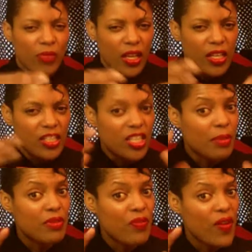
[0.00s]
And
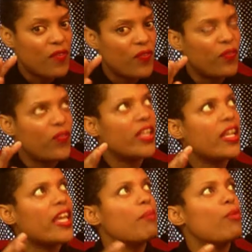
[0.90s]
sometimes if I feel
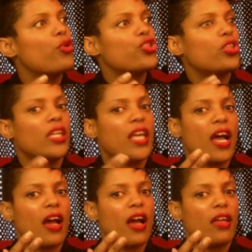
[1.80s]
like emotionally
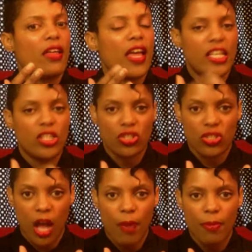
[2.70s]
I need to
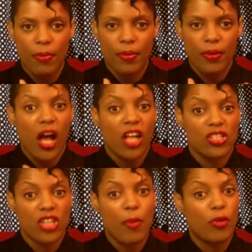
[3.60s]
stop, I'll
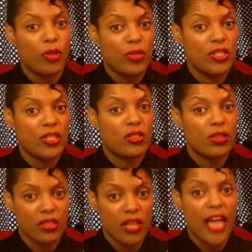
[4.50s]
stop and pull a piece
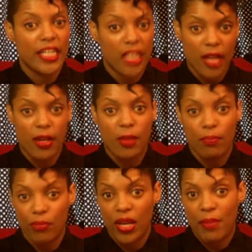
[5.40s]
aside and then
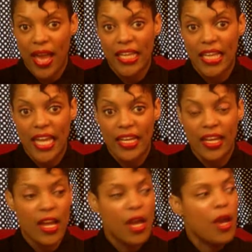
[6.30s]
bring it back again.
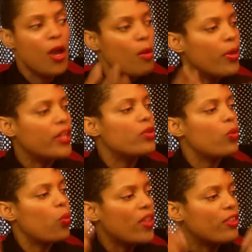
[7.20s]
But
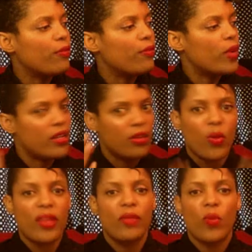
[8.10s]
when
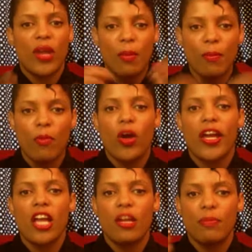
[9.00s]
I'm
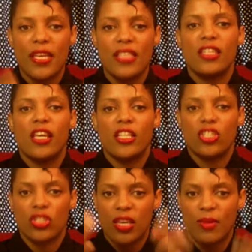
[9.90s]
working on a piece and it
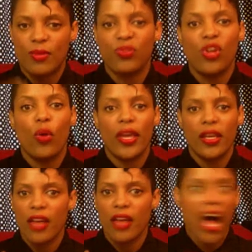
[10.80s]
just keeps
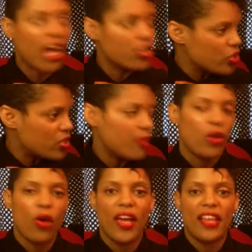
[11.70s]
flowing, I'll just keep
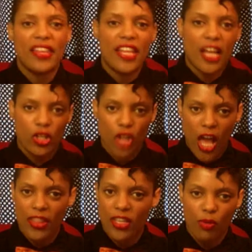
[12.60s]
going, and then
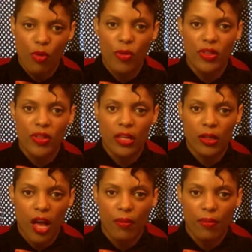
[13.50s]
there's a moment that'll
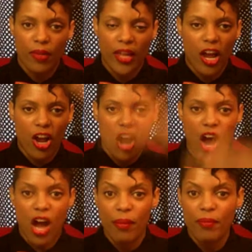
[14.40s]
come like a
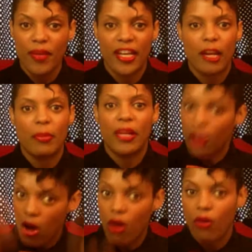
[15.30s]
calm, and I'll be like,
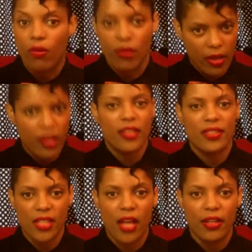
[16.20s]
oh, it's
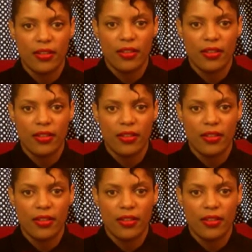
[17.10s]
done.